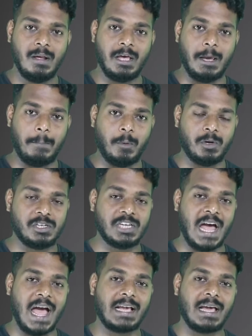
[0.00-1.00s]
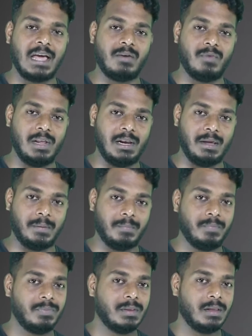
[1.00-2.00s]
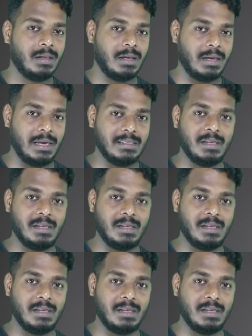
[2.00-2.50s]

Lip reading: he put Jack and William in